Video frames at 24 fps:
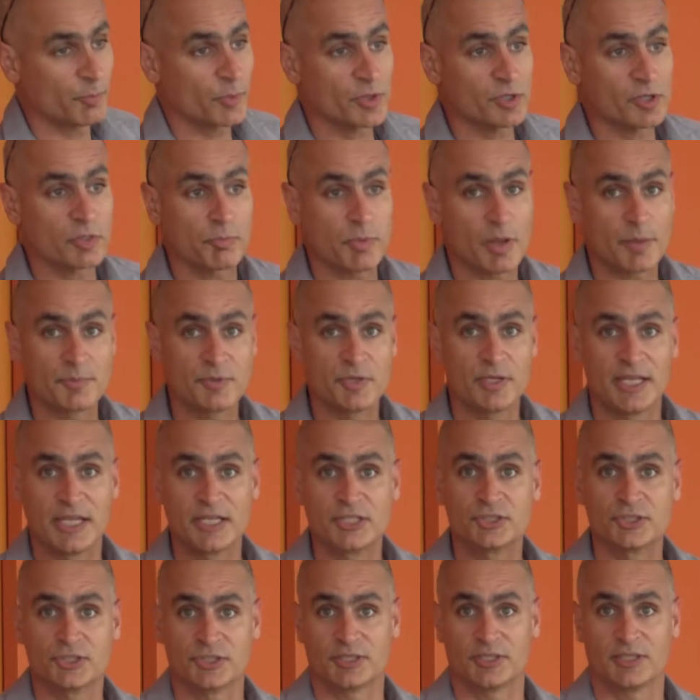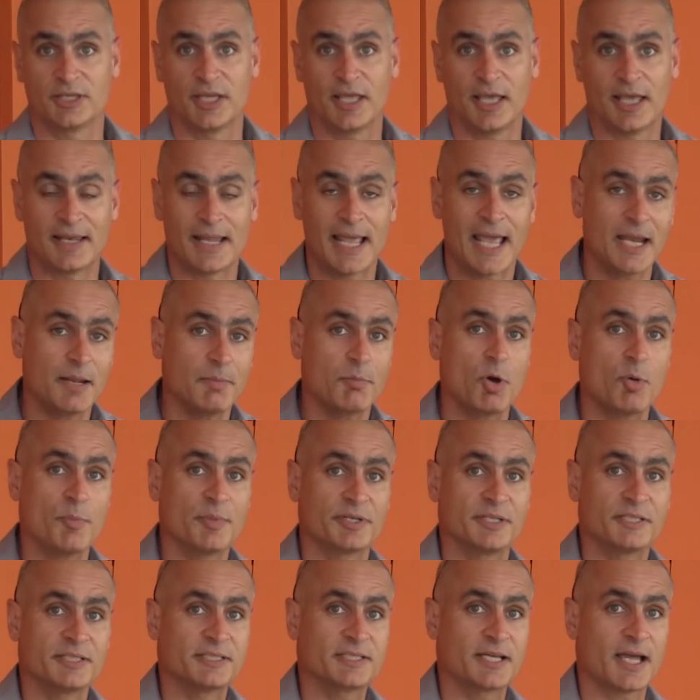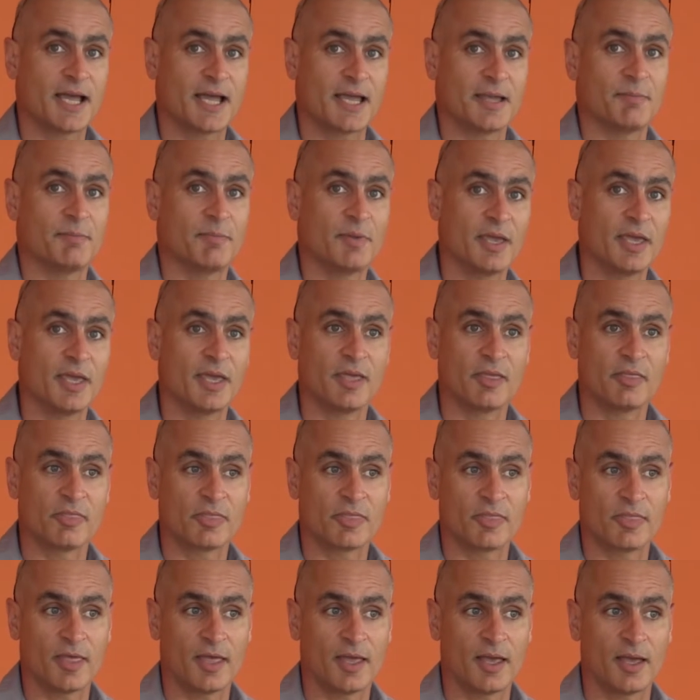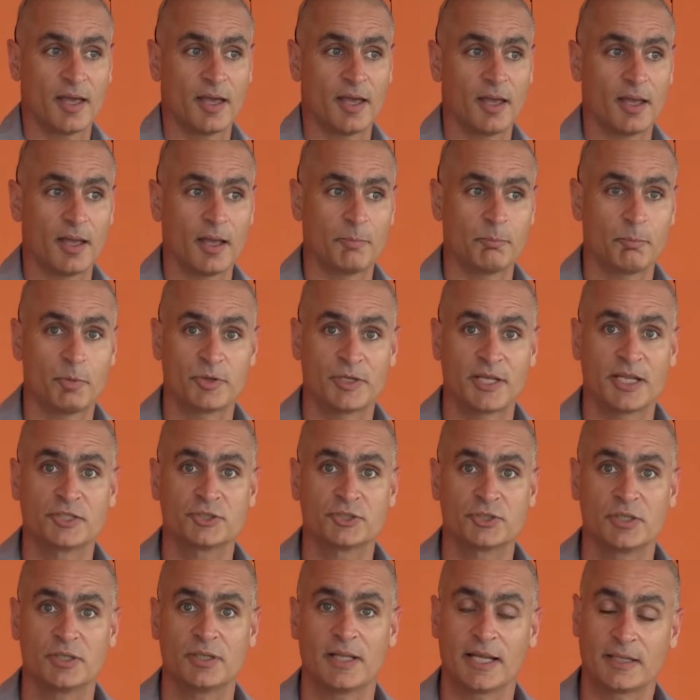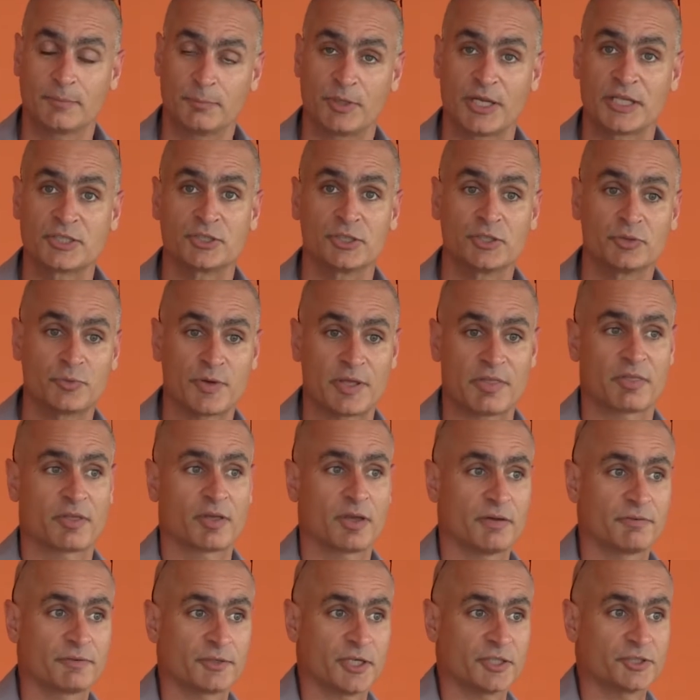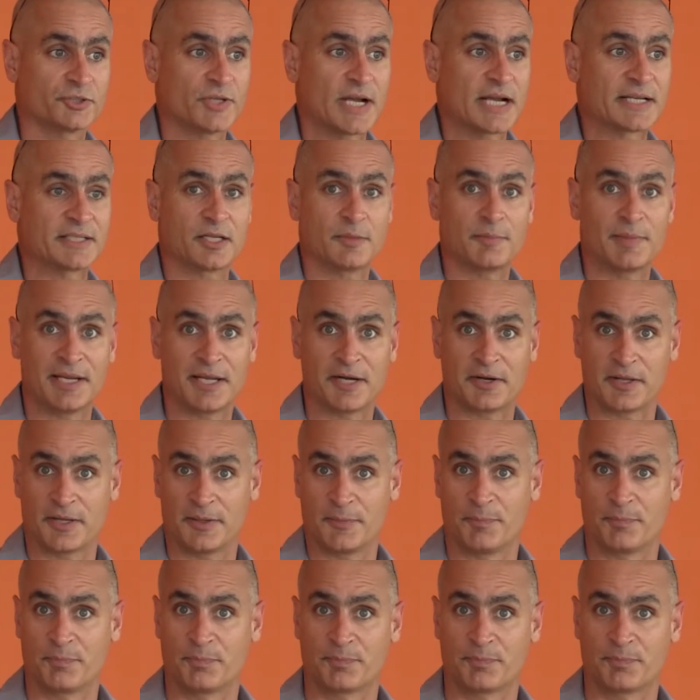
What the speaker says: world's population at any moment in time is a potential risk of contracting malaria.